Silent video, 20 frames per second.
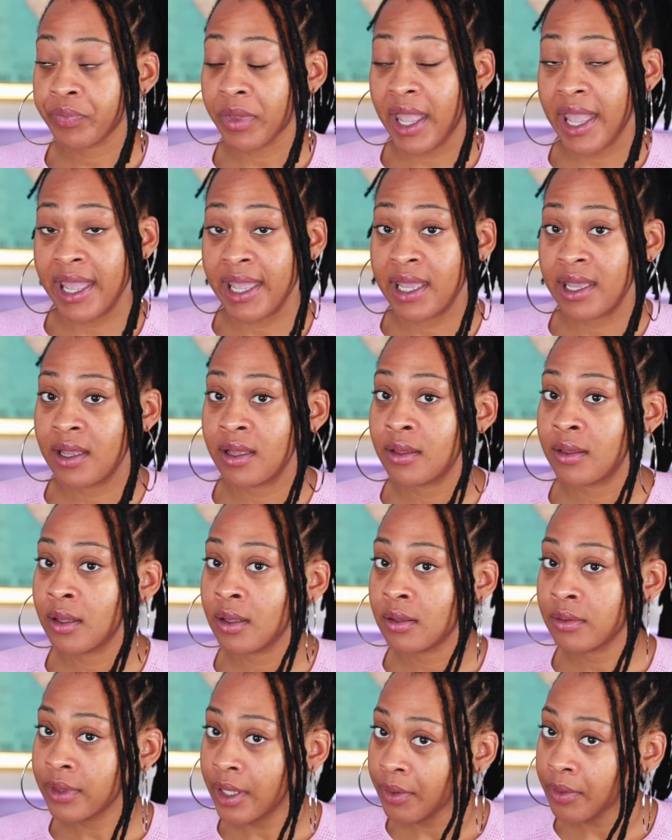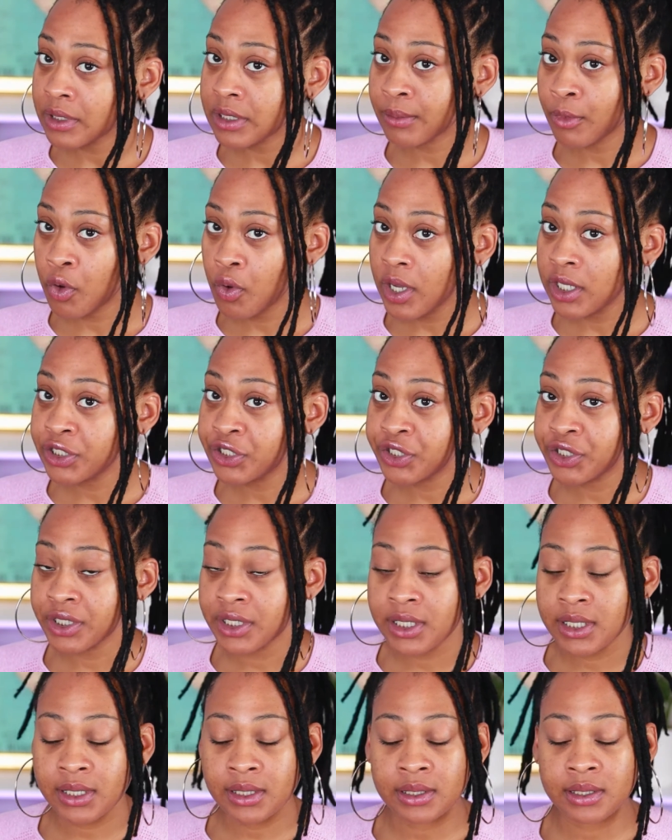and there were some
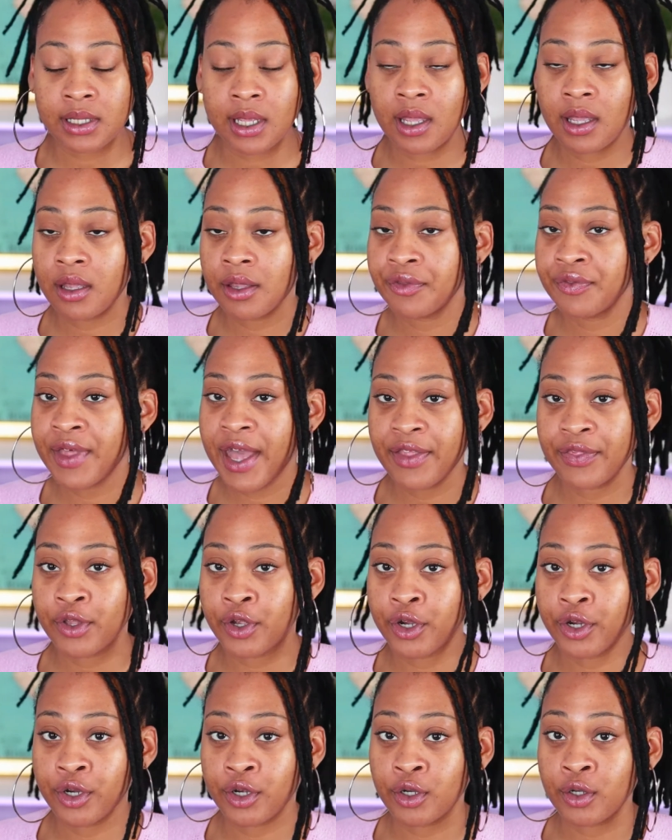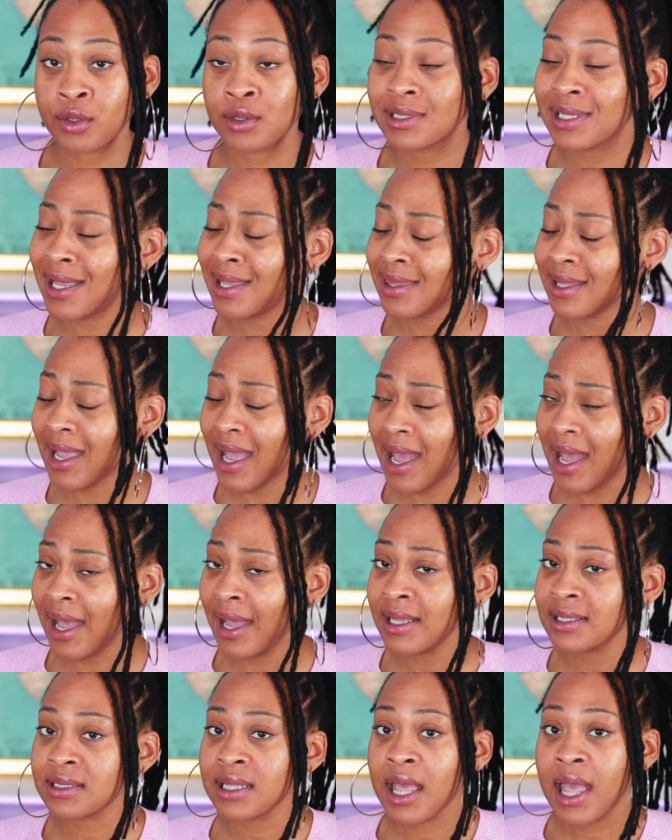questions that the girls and the
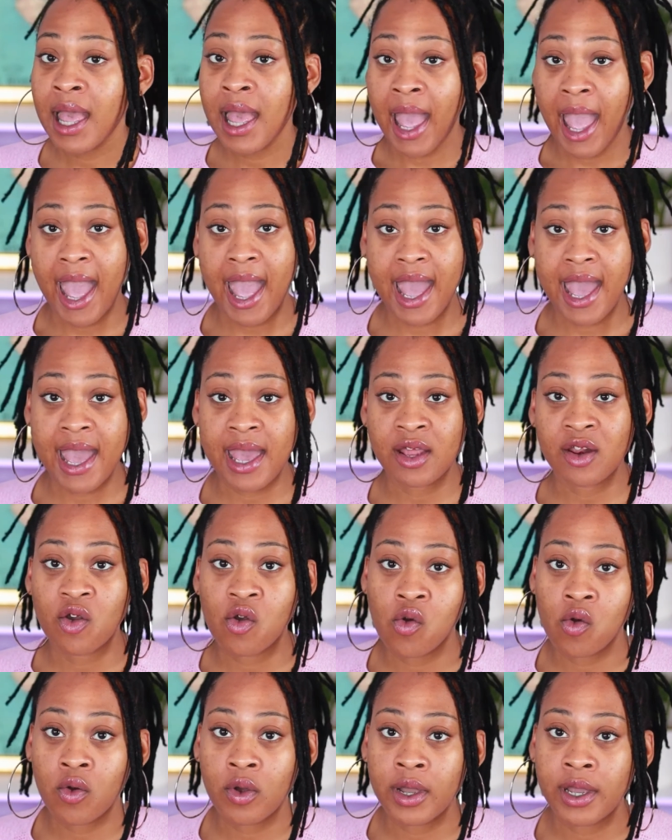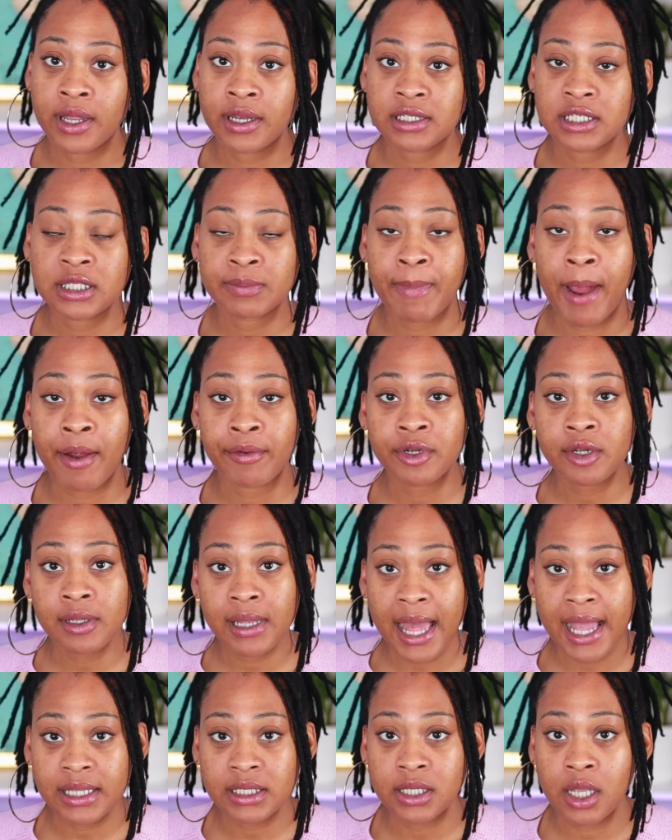guys had on
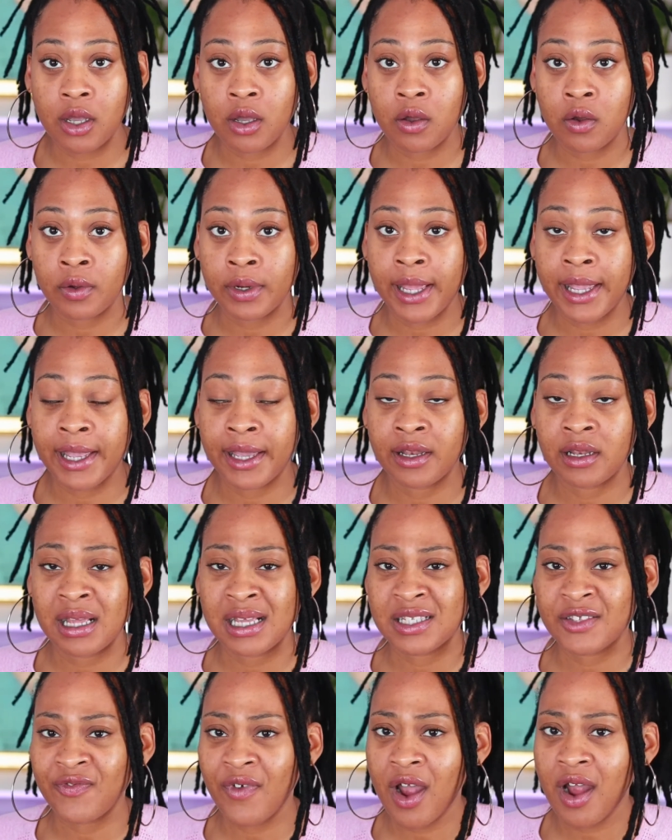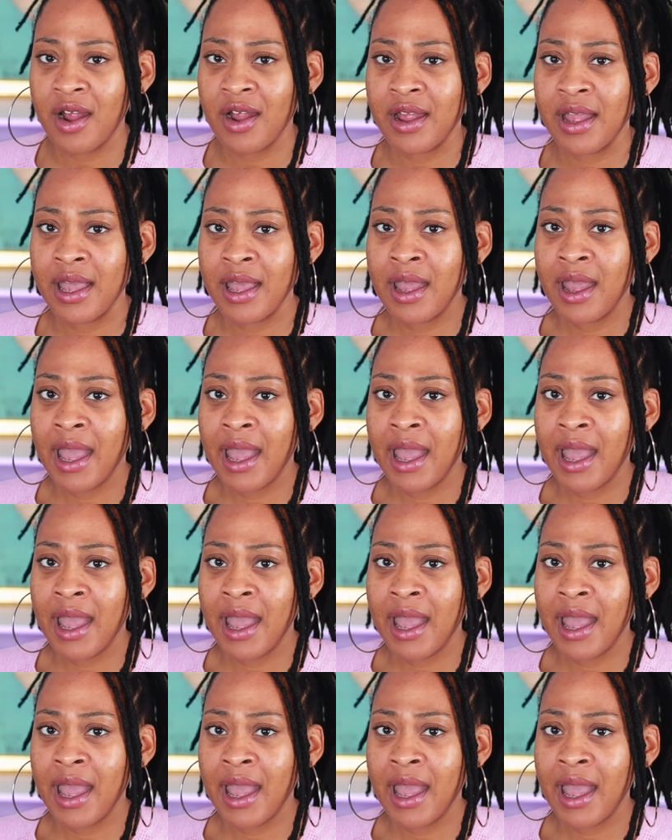spironolactone and as far